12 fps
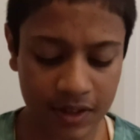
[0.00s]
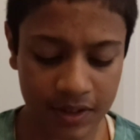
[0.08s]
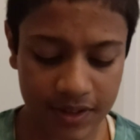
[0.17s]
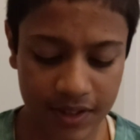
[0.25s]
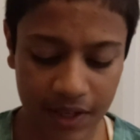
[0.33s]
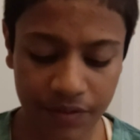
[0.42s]

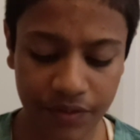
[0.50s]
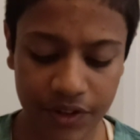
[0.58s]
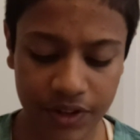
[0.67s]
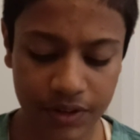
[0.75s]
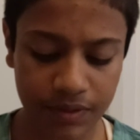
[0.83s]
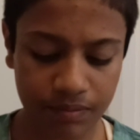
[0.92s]
Same with
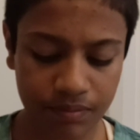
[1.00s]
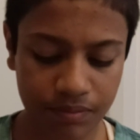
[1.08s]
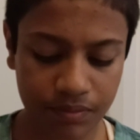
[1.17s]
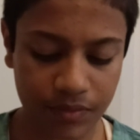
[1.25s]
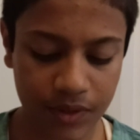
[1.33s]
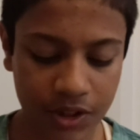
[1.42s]

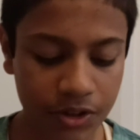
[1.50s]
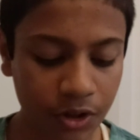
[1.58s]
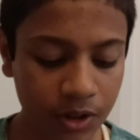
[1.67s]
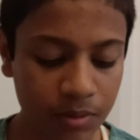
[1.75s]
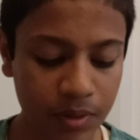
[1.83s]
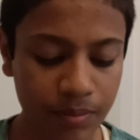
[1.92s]
the
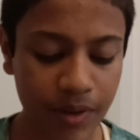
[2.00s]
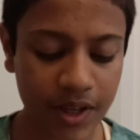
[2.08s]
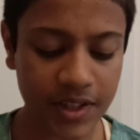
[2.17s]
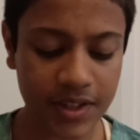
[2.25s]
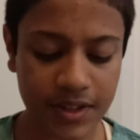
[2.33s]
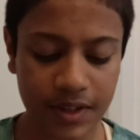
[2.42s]

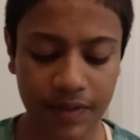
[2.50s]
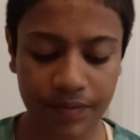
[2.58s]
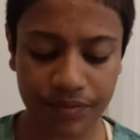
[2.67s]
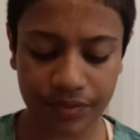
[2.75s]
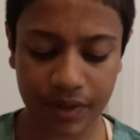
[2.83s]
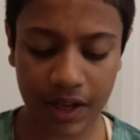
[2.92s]
document-based
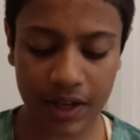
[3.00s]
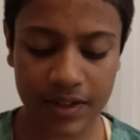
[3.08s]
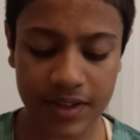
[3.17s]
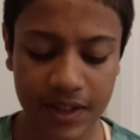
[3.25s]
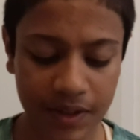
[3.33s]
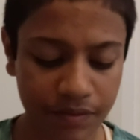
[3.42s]
and
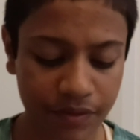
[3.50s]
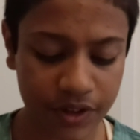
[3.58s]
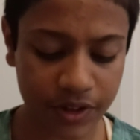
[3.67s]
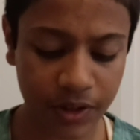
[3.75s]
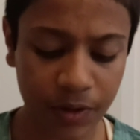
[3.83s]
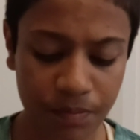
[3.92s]
same
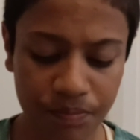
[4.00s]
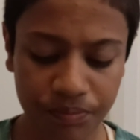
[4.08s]
with the